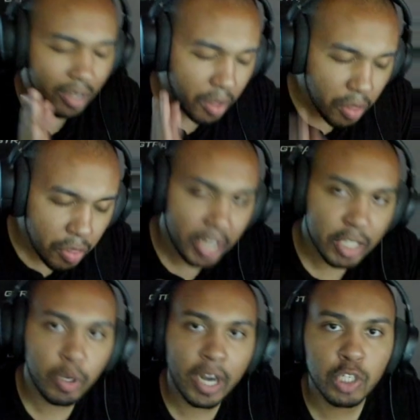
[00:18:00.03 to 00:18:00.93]
thank
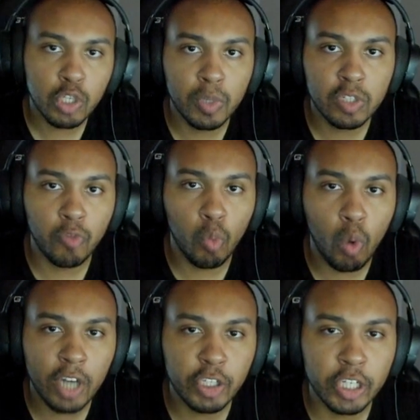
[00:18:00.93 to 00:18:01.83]
you guys so much for
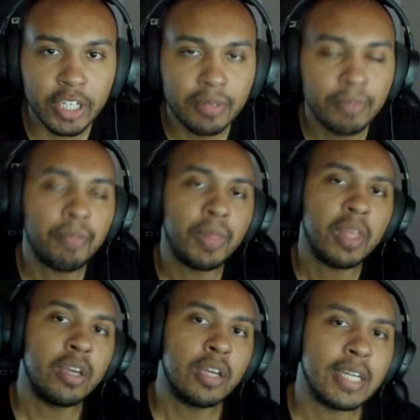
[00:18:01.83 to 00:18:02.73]
watching. It's